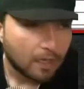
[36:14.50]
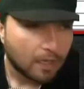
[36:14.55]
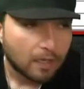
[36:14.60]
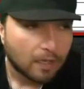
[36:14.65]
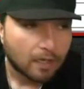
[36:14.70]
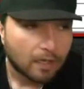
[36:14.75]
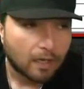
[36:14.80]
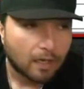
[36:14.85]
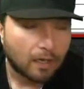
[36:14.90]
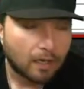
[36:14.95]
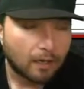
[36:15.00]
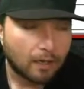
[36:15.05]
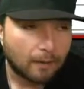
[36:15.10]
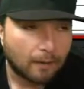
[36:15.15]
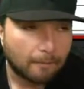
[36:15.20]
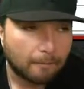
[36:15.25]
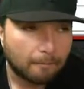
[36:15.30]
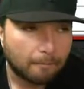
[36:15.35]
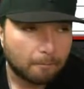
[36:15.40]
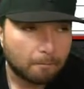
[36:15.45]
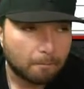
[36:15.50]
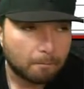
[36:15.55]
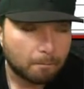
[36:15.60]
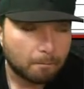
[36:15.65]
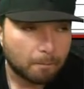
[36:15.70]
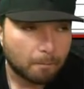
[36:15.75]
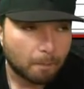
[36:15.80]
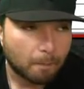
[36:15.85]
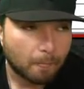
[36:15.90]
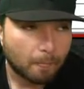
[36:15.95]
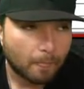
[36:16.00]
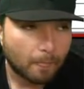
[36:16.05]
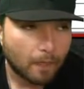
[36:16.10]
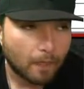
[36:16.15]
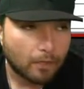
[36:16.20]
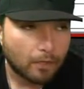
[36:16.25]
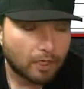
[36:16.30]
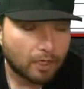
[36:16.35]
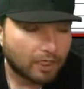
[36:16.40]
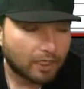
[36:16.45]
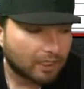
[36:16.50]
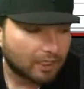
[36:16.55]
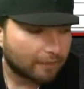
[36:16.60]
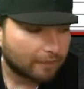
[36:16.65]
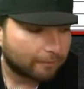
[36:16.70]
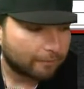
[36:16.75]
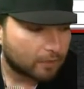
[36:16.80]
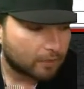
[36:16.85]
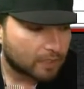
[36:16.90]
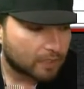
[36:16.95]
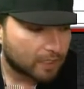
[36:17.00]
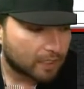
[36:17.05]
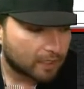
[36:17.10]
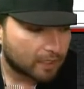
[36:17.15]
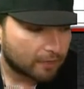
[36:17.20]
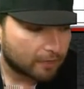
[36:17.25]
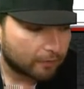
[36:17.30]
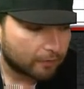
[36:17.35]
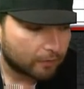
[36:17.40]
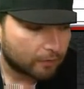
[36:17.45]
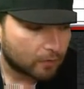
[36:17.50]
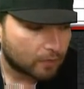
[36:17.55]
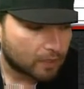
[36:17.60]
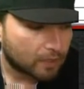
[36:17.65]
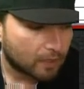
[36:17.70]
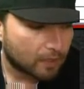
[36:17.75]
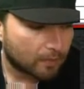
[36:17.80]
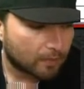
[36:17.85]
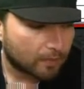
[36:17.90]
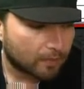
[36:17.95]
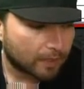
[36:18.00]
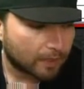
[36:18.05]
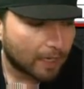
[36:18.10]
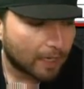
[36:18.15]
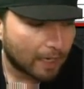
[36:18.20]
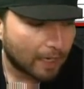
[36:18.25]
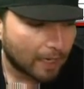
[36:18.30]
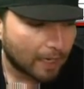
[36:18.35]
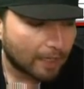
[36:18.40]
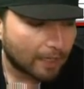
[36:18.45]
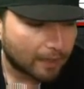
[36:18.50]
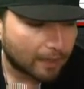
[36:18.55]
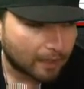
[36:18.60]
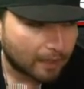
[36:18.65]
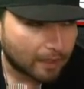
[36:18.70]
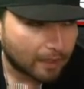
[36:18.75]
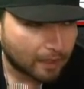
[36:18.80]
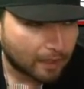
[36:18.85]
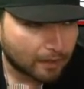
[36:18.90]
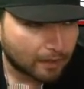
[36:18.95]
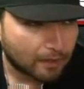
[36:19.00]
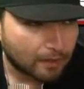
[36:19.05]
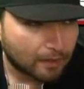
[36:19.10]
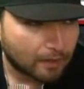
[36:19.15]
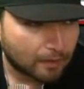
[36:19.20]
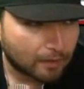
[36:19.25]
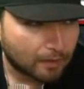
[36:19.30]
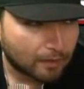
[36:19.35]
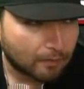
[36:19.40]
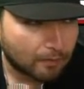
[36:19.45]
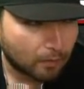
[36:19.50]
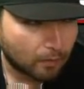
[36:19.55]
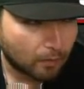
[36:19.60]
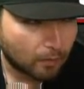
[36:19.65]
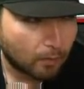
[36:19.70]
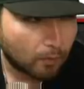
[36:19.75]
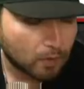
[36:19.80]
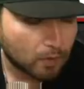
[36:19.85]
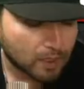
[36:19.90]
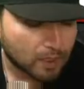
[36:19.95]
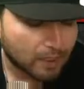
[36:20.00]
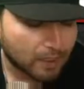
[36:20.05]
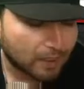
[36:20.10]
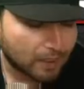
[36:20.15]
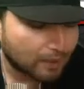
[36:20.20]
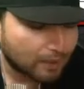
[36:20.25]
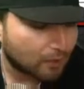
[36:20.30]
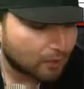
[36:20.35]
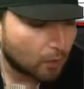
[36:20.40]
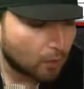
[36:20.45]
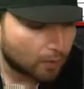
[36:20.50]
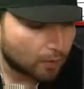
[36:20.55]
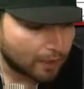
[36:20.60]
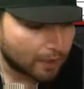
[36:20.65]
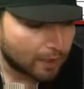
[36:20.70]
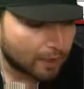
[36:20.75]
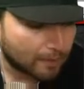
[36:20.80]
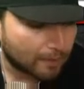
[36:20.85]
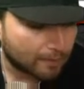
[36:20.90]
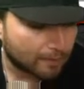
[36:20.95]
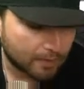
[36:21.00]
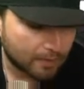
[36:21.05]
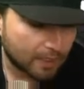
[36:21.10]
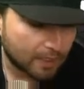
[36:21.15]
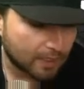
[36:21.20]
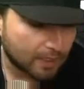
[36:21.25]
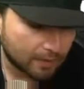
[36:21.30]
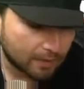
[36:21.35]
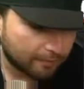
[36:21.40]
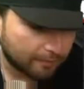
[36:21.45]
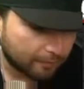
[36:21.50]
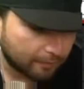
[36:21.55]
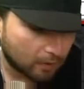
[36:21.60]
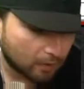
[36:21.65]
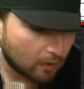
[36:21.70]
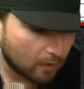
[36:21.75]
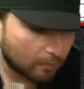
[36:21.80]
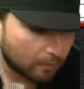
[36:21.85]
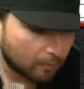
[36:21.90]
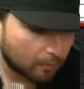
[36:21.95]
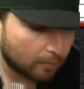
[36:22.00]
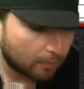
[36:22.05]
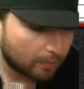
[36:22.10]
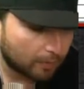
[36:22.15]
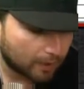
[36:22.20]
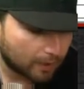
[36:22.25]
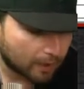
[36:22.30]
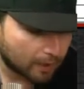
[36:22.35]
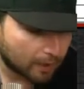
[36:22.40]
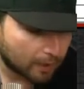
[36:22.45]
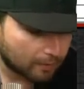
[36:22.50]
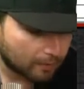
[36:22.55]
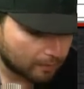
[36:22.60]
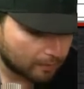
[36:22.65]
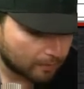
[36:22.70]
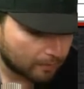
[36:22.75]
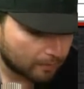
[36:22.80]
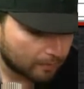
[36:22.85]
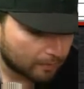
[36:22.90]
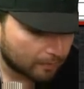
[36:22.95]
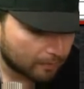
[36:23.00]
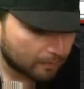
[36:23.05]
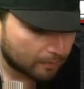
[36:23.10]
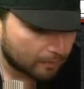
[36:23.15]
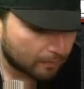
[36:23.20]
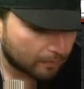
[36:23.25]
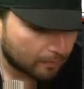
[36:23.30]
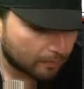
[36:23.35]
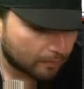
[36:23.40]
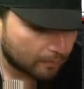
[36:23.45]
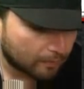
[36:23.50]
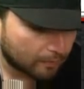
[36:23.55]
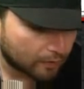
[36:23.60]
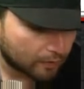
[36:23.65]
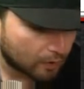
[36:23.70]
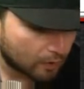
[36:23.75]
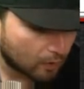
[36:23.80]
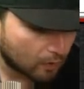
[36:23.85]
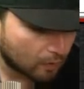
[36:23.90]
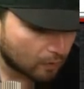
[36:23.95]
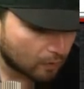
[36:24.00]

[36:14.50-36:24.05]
You're going to get that first inning for Doosan, but yeah, I think that they're both most likely going to just open a game. So it's a full-on bullpen game. For sure.